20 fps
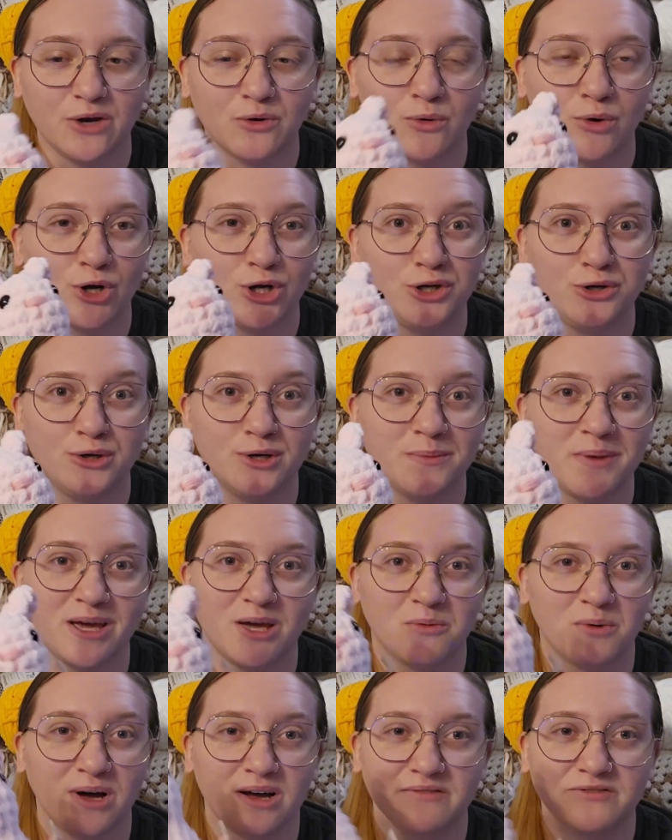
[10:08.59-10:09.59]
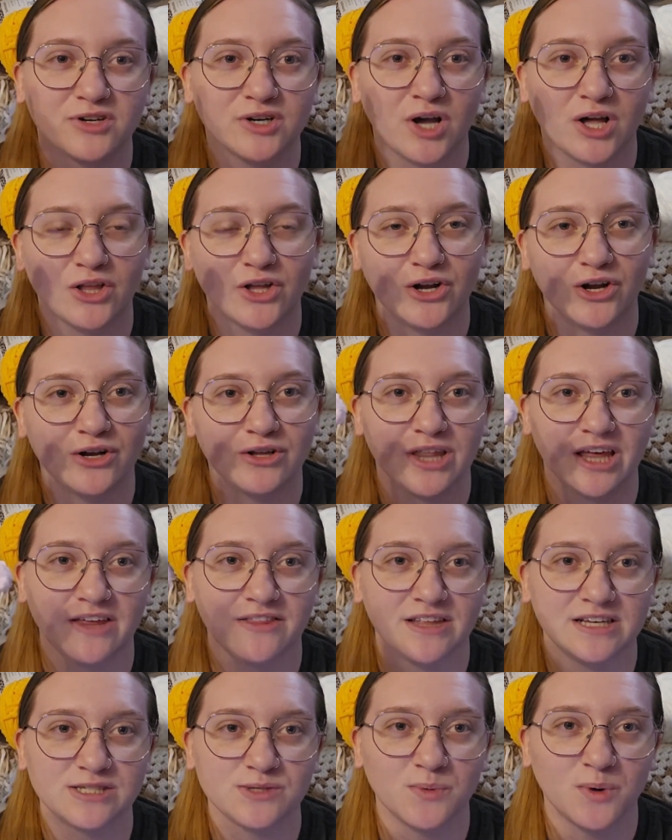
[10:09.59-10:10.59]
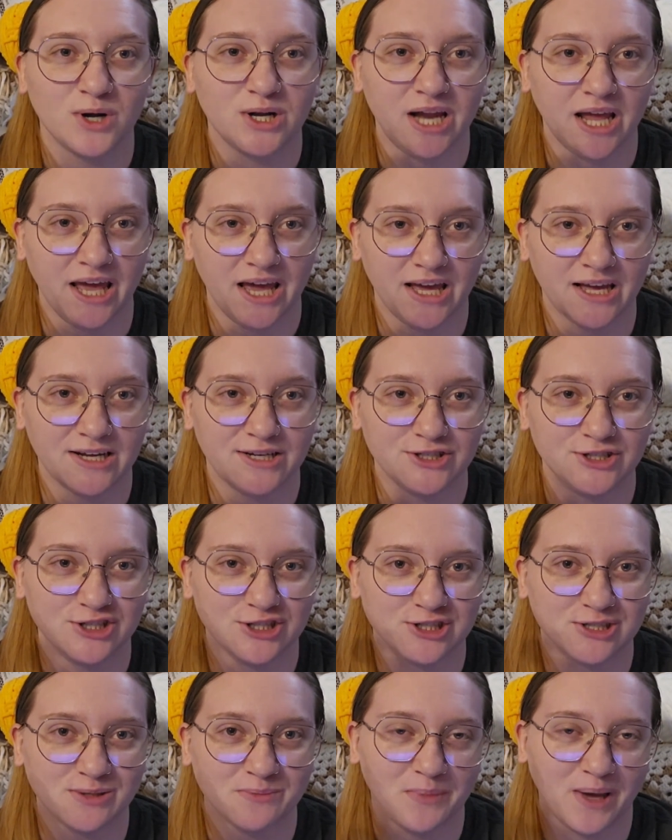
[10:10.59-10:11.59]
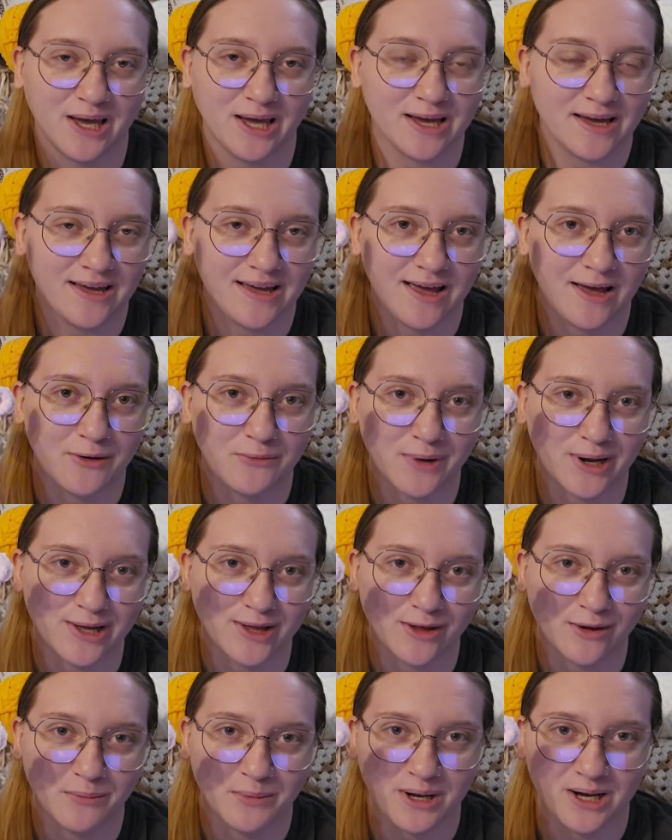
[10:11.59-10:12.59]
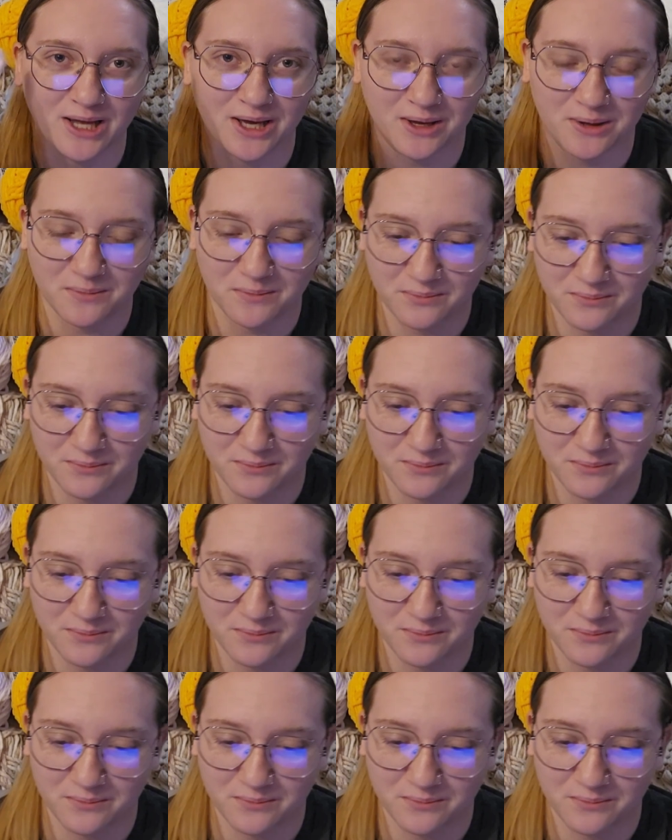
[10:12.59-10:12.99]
or you could make it whatever color like this one and just make it a regular bunny.